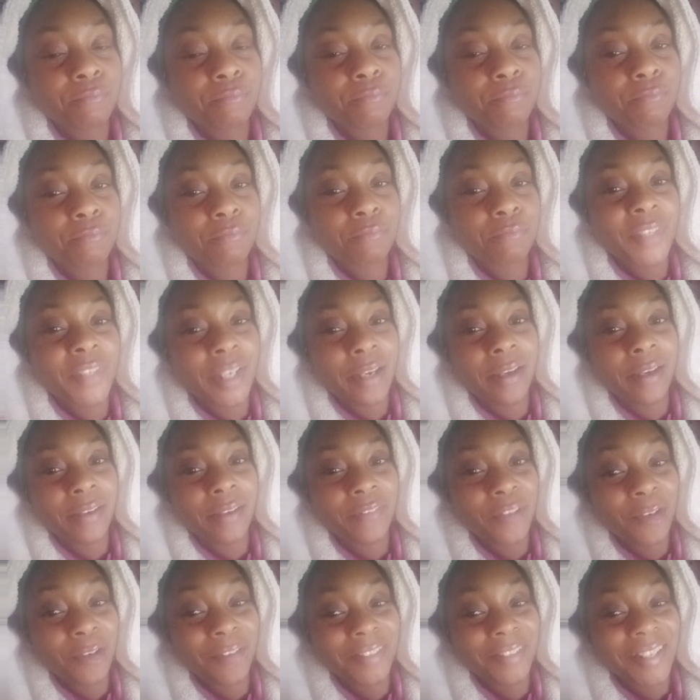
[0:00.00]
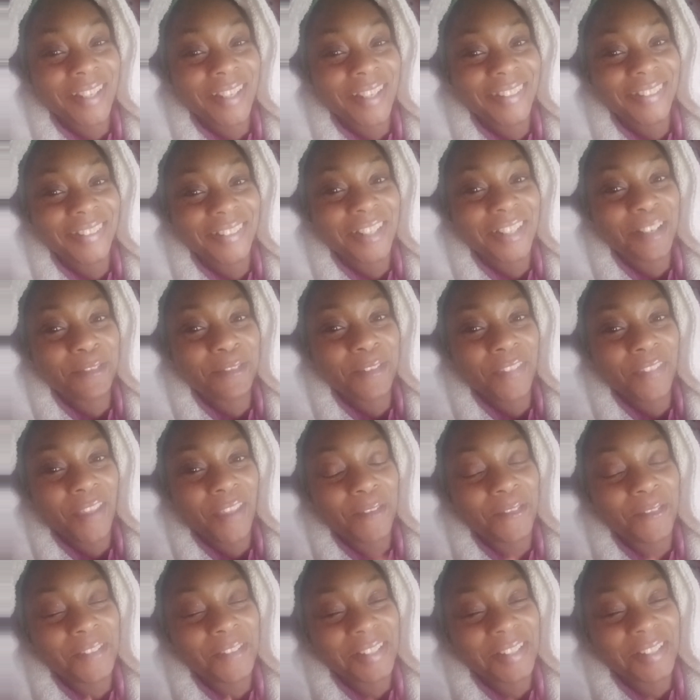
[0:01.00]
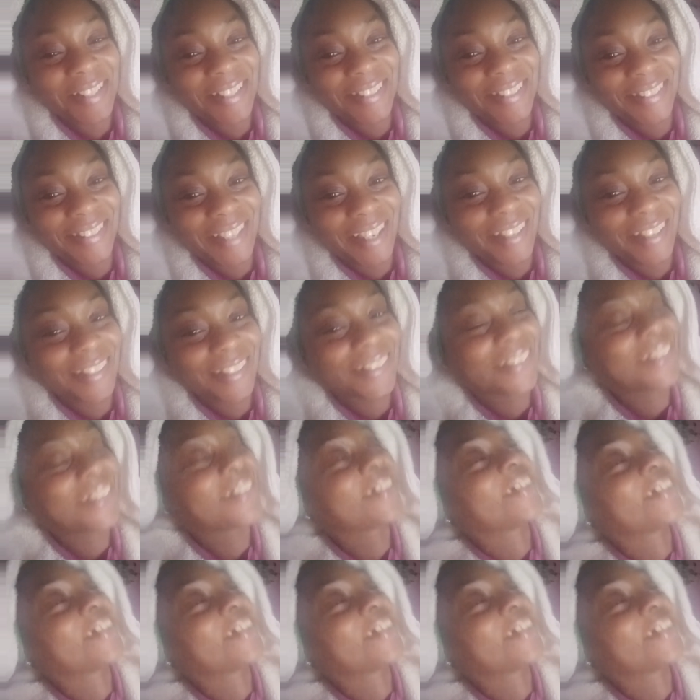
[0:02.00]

yeah, they were like, good luck with that one. Exactly.